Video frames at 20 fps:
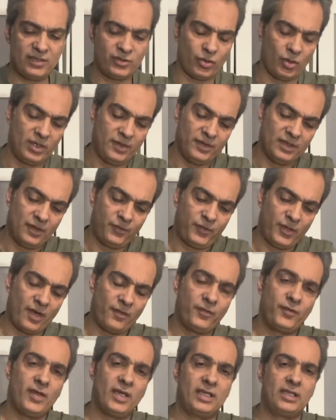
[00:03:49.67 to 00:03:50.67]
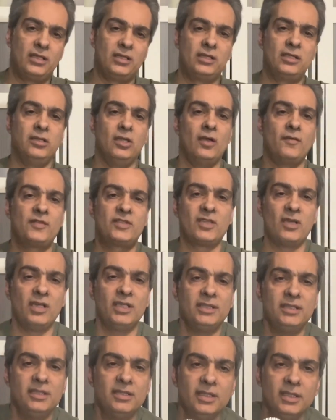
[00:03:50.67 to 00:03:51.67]
So even if you have gloves
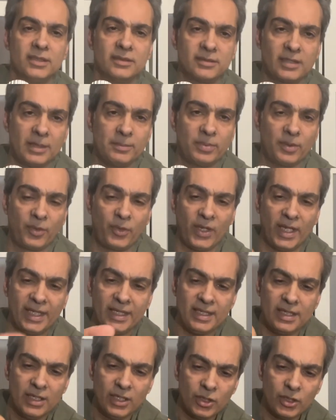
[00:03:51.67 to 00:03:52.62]
on type of thing,